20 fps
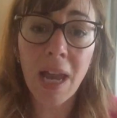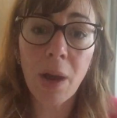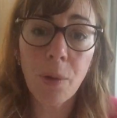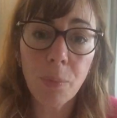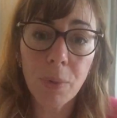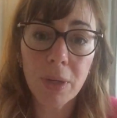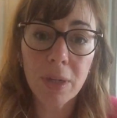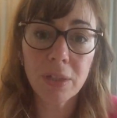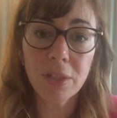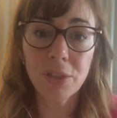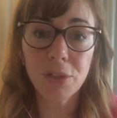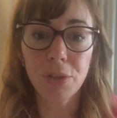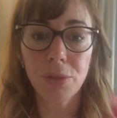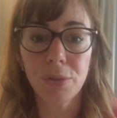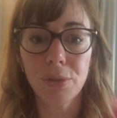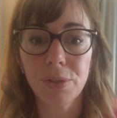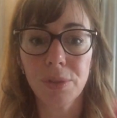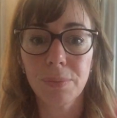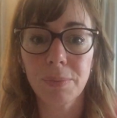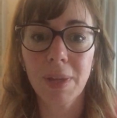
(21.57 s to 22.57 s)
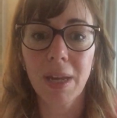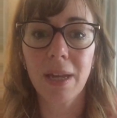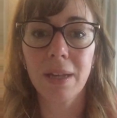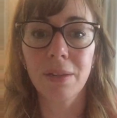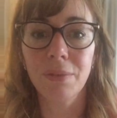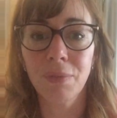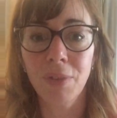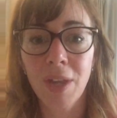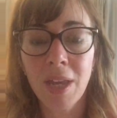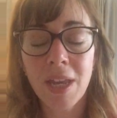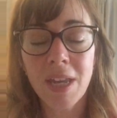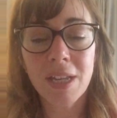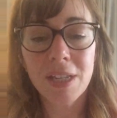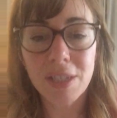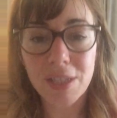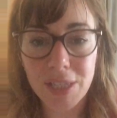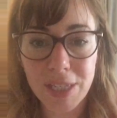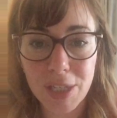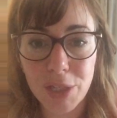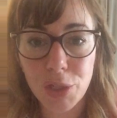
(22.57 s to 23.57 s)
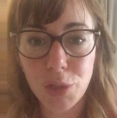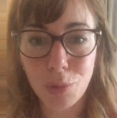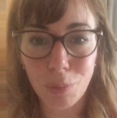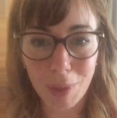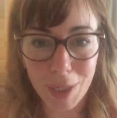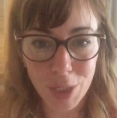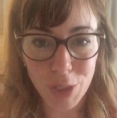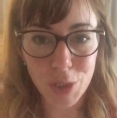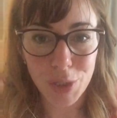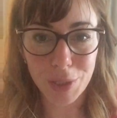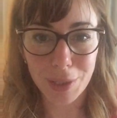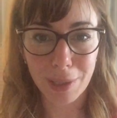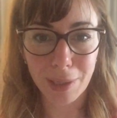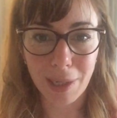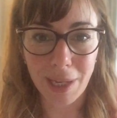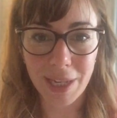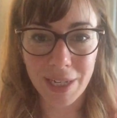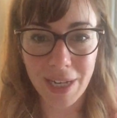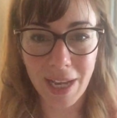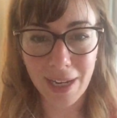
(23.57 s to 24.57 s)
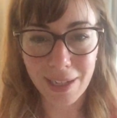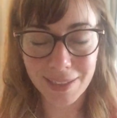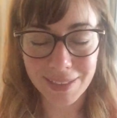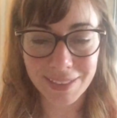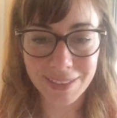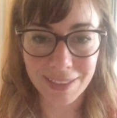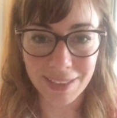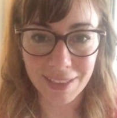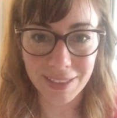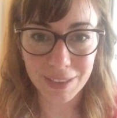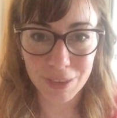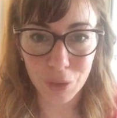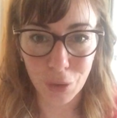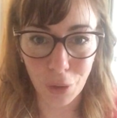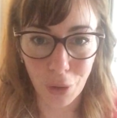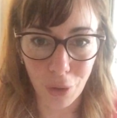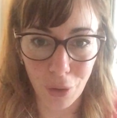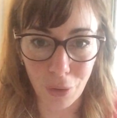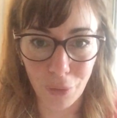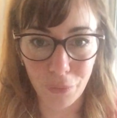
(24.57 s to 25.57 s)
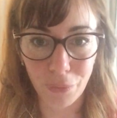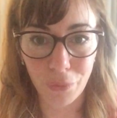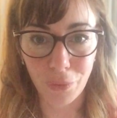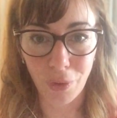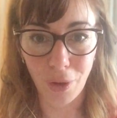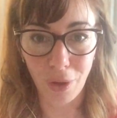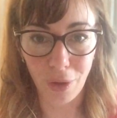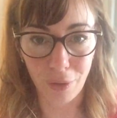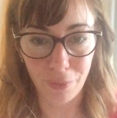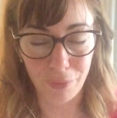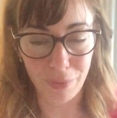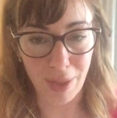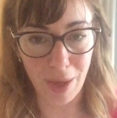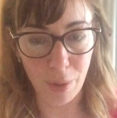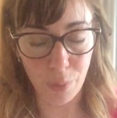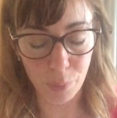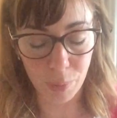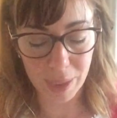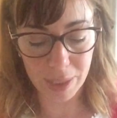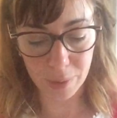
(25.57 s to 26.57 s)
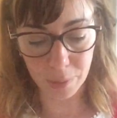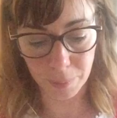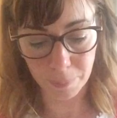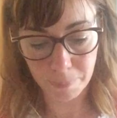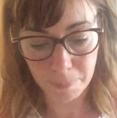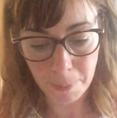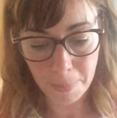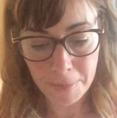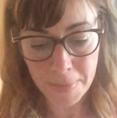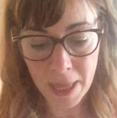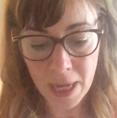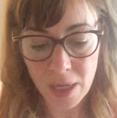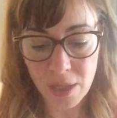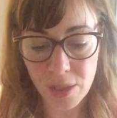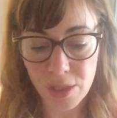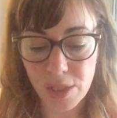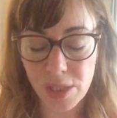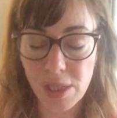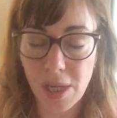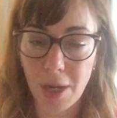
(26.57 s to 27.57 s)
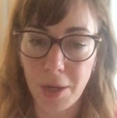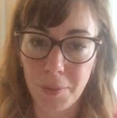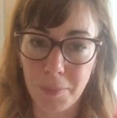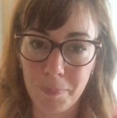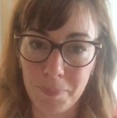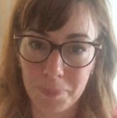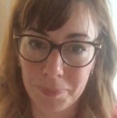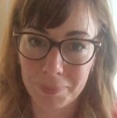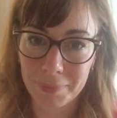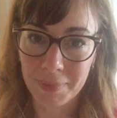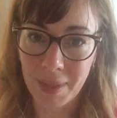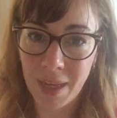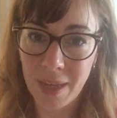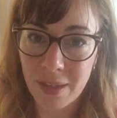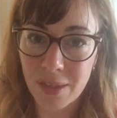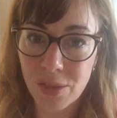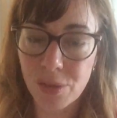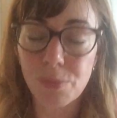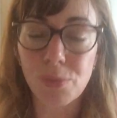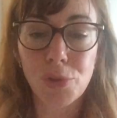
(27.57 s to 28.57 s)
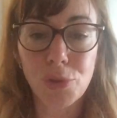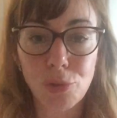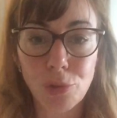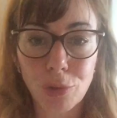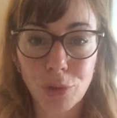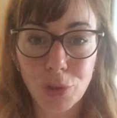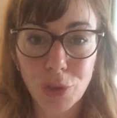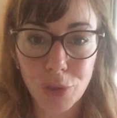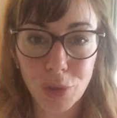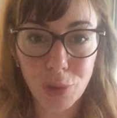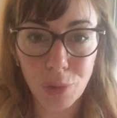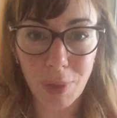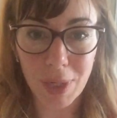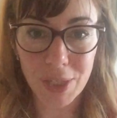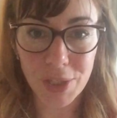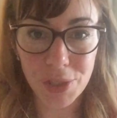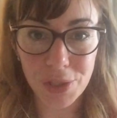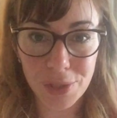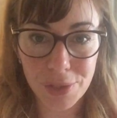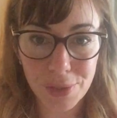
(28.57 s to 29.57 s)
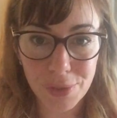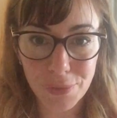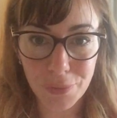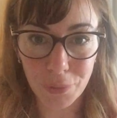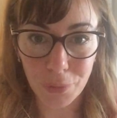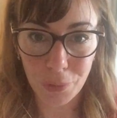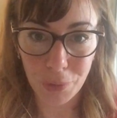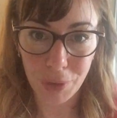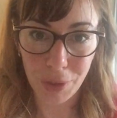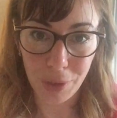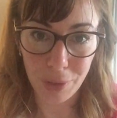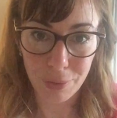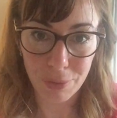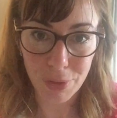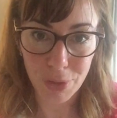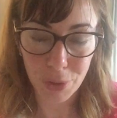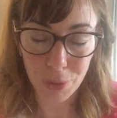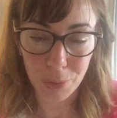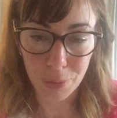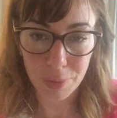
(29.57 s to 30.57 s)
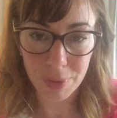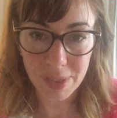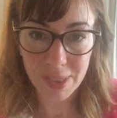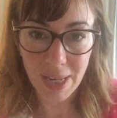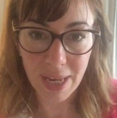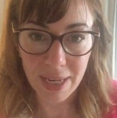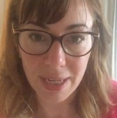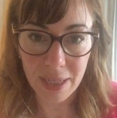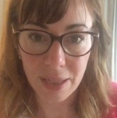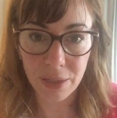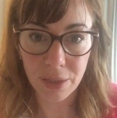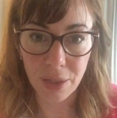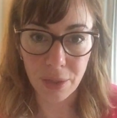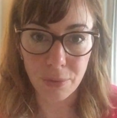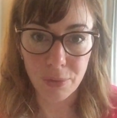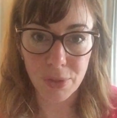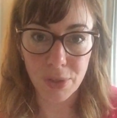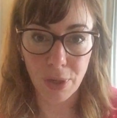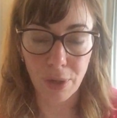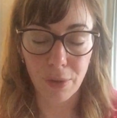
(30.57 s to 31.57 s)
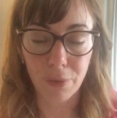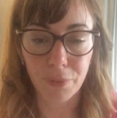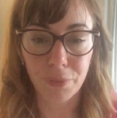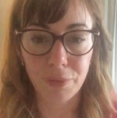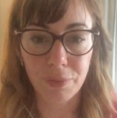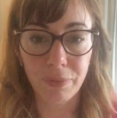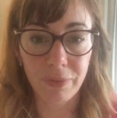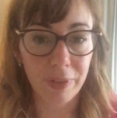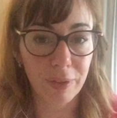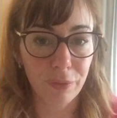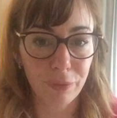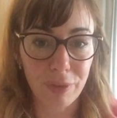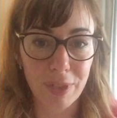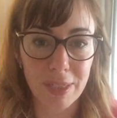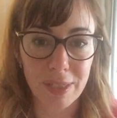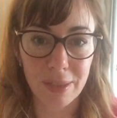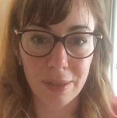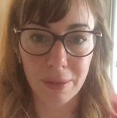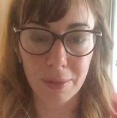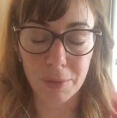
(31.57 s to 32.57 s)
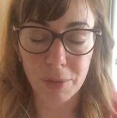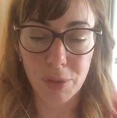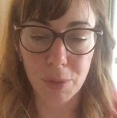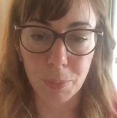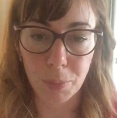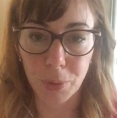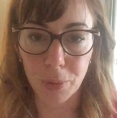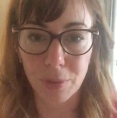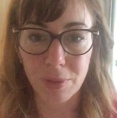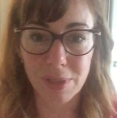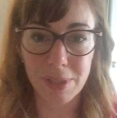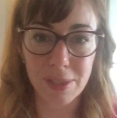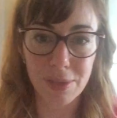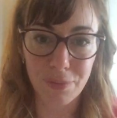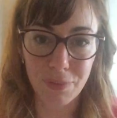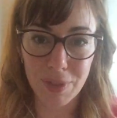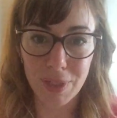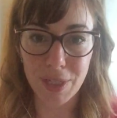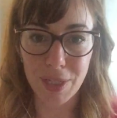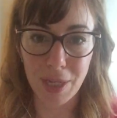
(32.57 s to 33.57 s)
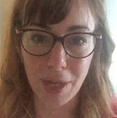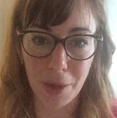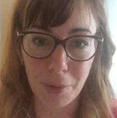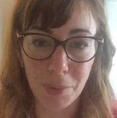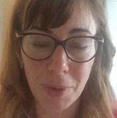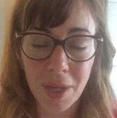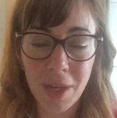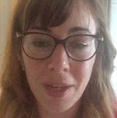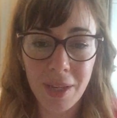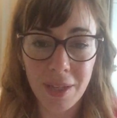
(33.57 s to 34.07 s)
And we're going to do some kind of situational analysis of that wheel. So some structured questions for you to take a note of. You feel free to pause this video.